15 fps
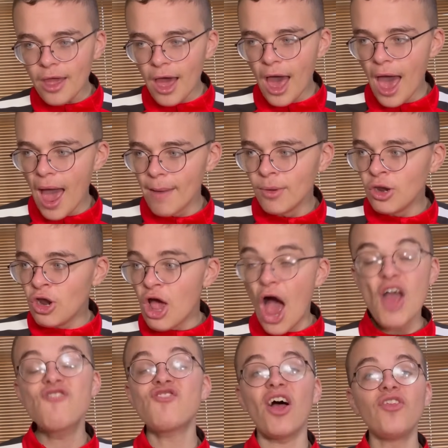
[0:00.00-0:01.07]
Um,
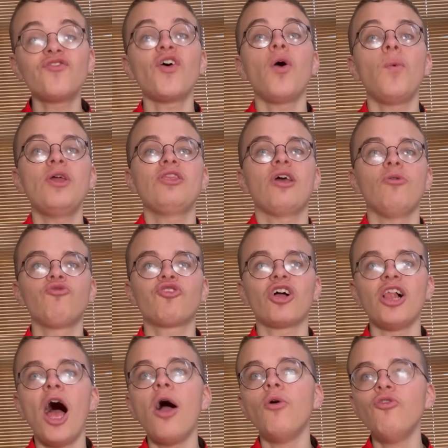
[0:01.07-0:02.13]
a transfer window's
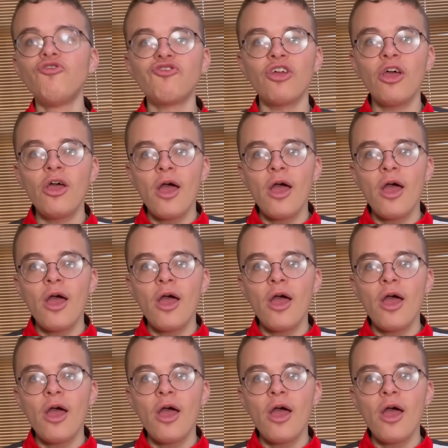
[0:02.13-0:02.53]
closed.